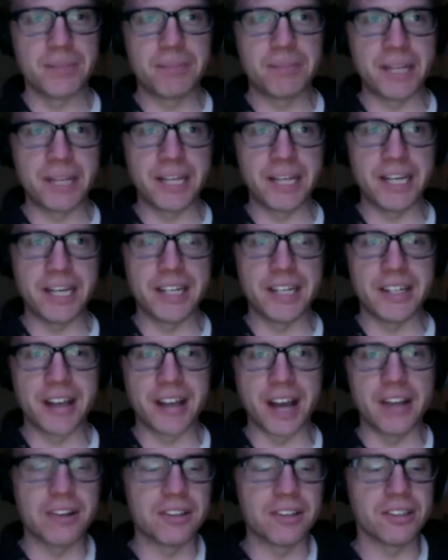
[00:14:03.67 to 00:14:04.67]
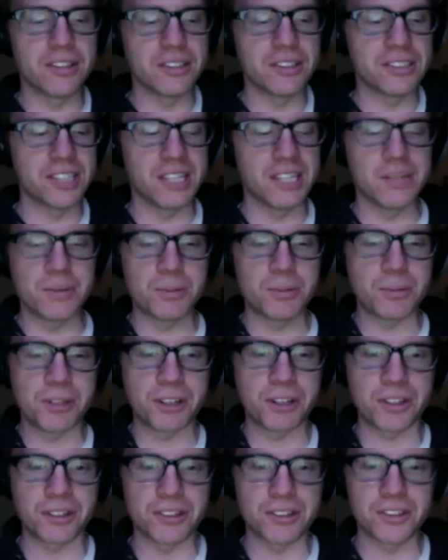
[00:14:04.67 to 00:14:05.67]
be neither of those teams
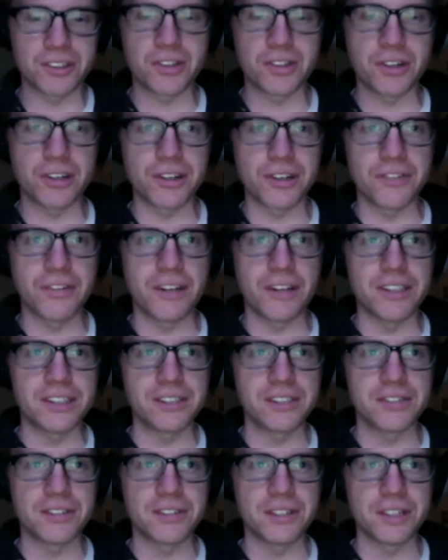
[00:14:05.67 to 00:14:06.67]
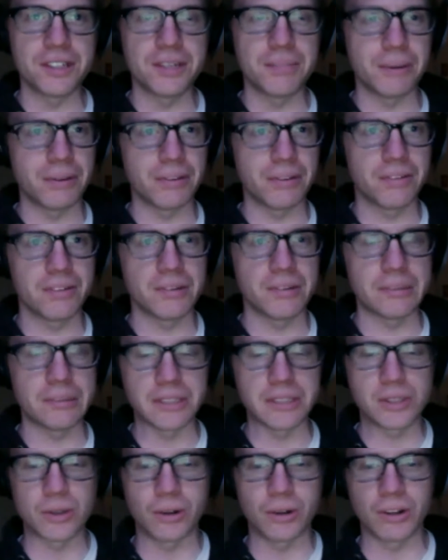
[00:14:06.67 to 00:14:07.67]
particularly strong defensively. Both of them
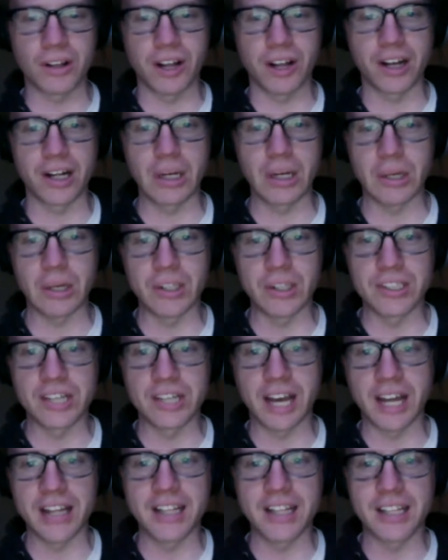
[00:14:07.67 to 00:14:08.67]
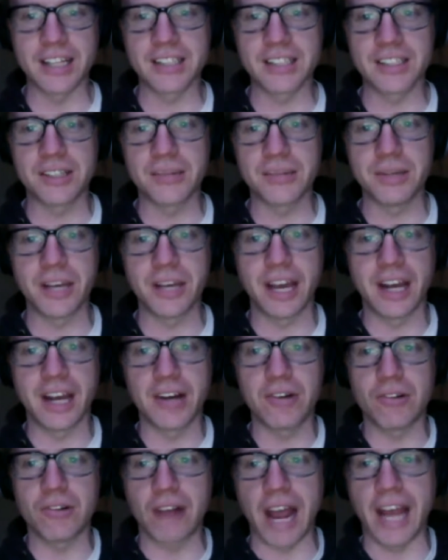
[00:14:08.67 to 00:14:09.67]
can score a lot of goals. I think that's gonna be a
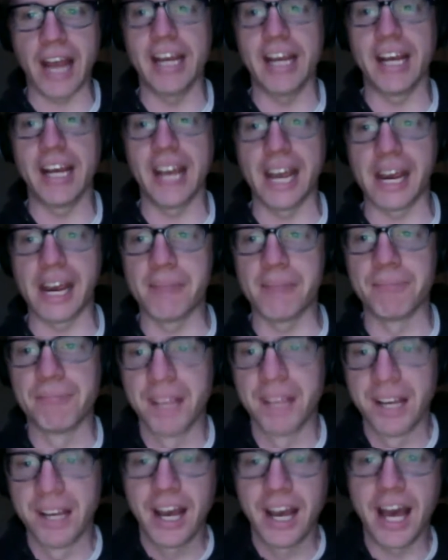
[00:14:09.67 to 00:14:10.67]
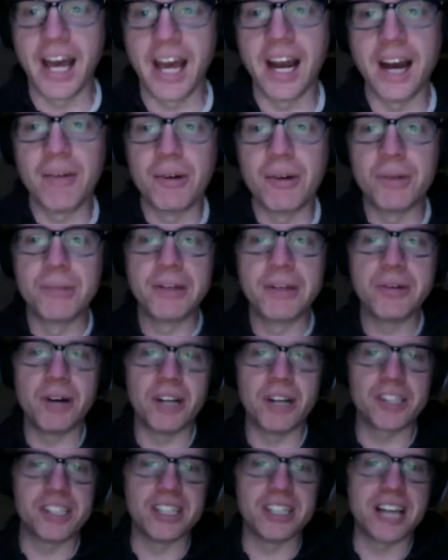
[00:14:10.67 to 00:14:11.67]
cracking game, and I will be
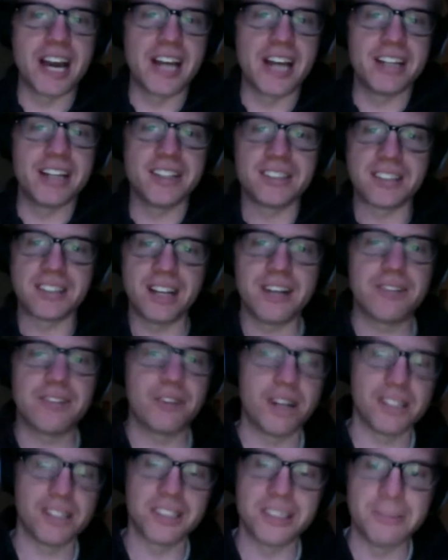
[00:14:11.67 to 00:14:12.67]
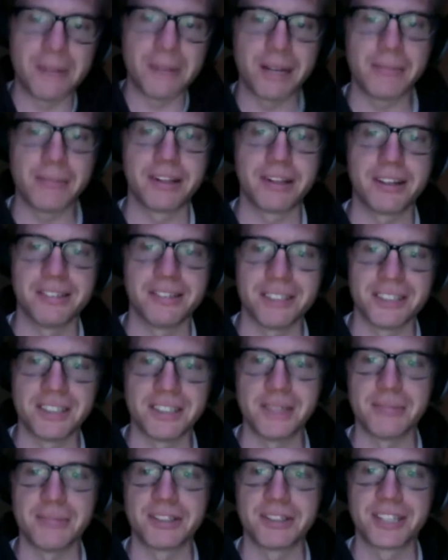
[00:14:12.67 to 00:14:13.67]
watching that instead of watching my beloved
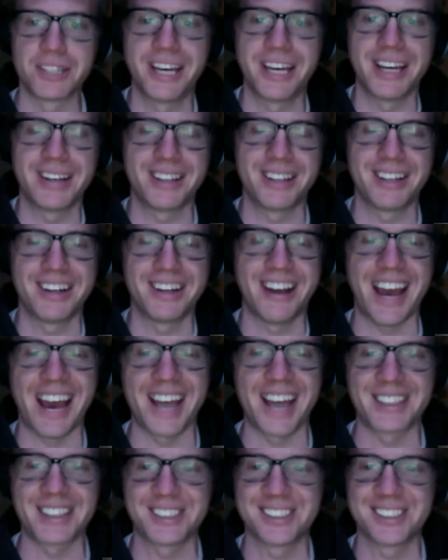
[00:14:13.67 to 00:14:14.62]
Timbers get their asses